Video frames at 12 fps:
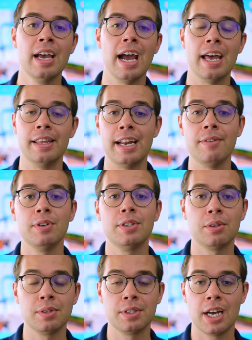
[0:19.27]
And then every
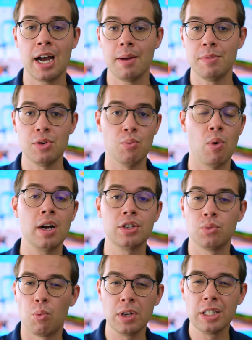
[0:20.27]
single time you
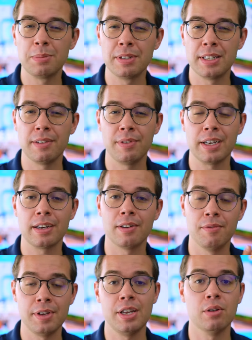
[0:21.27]
watch one specific
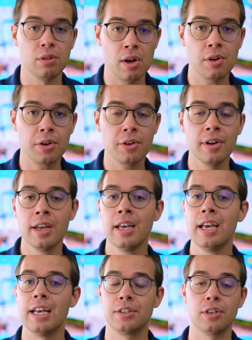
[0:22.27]
video longer,
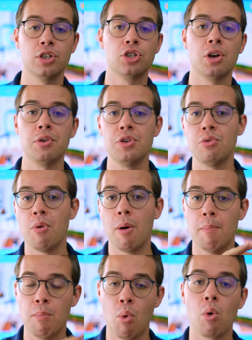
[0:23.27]
it's gonna show you
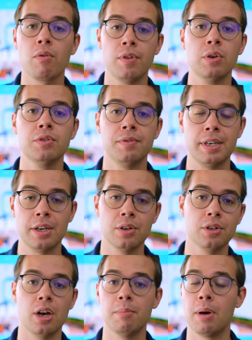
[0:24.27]
more of those
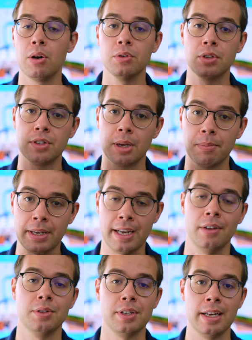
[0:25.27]
videos opposed to something
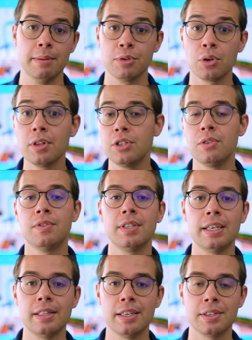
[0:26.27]
else. And I'm sure that you've
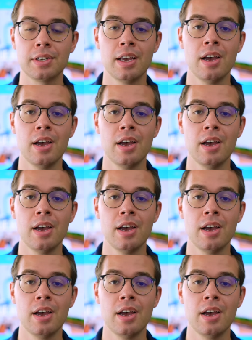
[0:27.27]
seen this